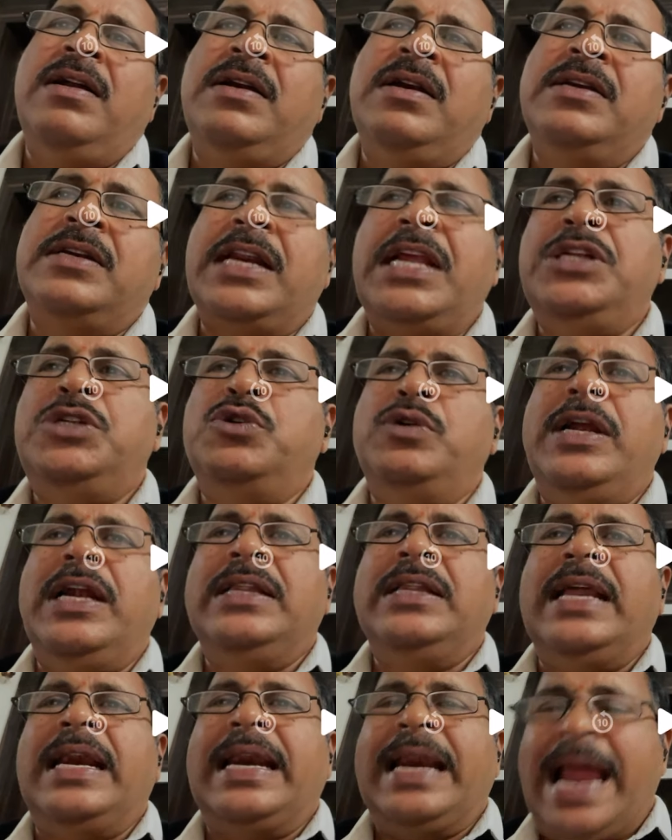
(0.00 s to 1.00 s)
try to get
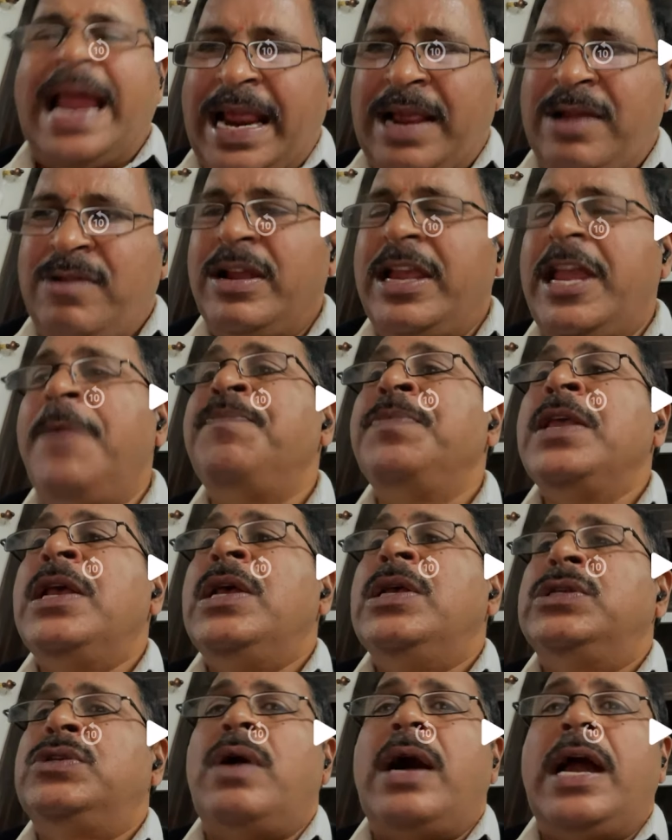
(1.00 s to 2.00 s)
the rank. Okay,
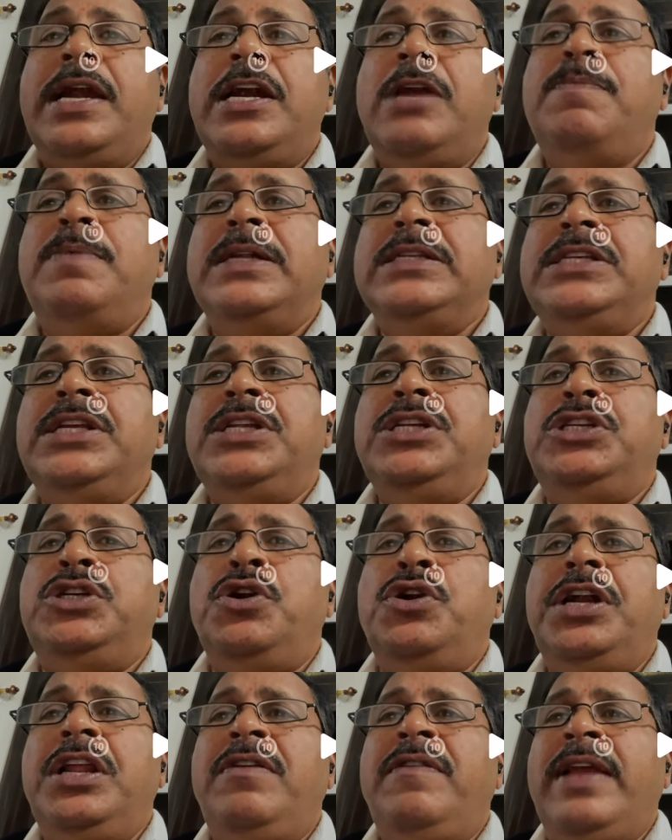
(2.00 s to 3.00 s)
so 100%
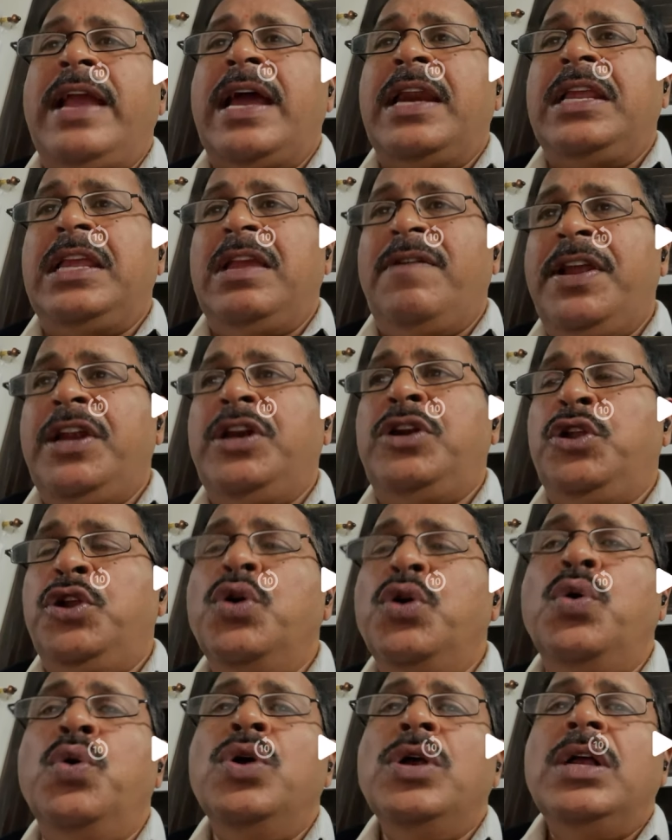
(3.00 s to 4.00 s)
surety we are giving to
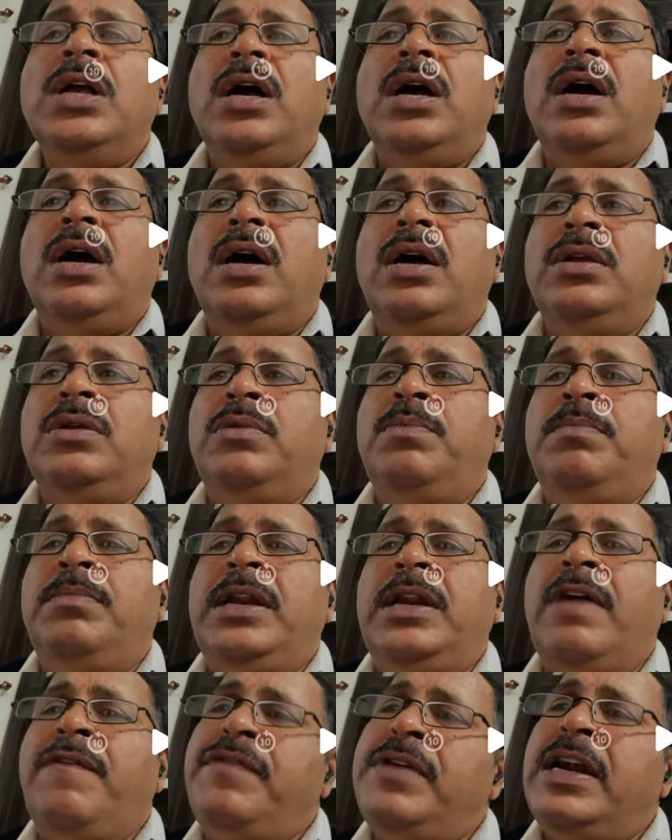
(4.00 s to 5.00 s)
you.
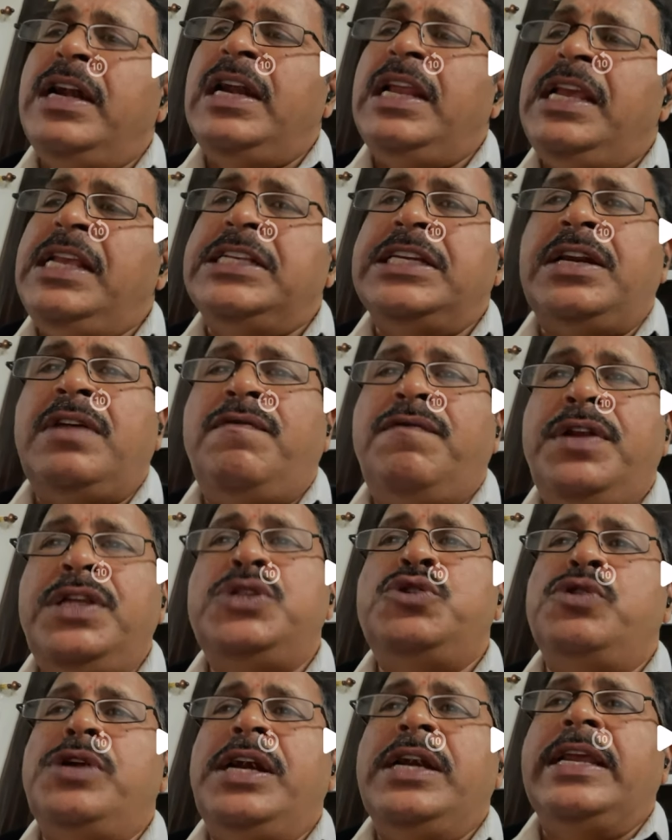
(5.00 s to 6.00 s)
Definitely each and every
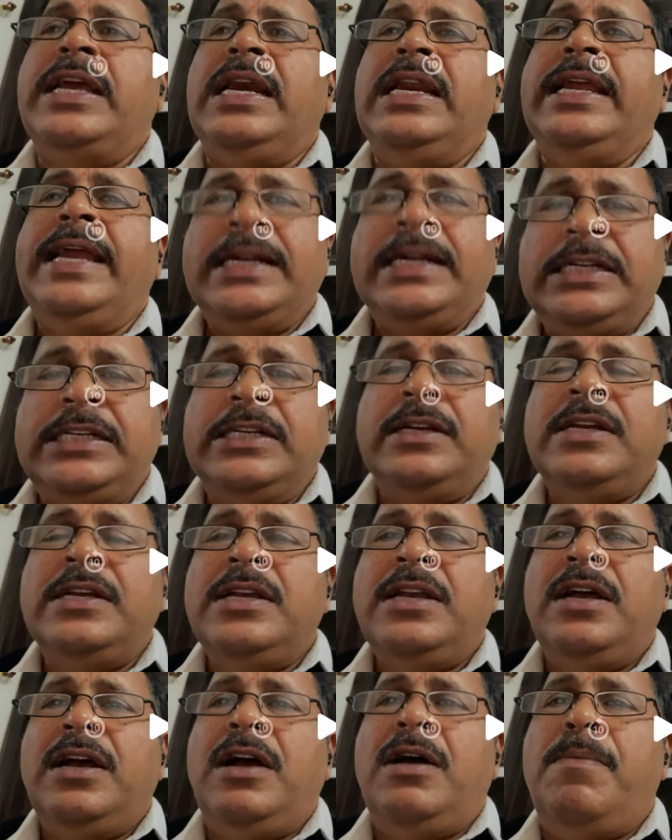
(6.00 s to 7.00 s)
student can get
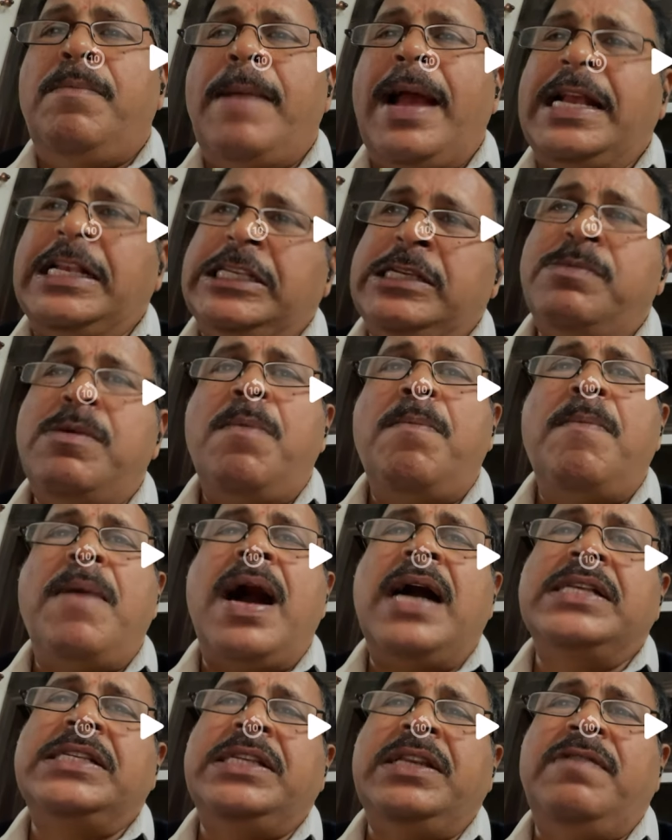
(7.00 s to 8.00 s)
maximum
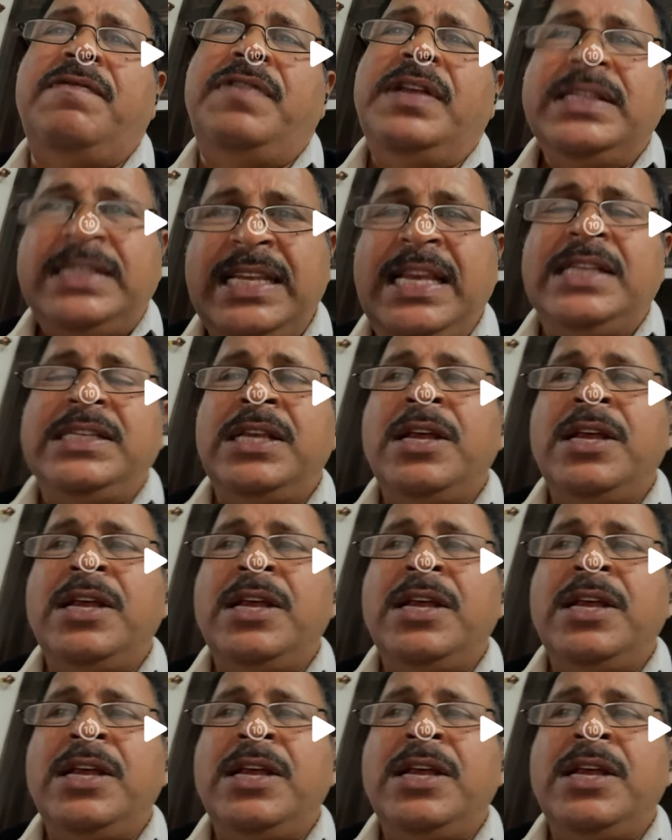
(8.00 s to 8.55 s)
marks in physics,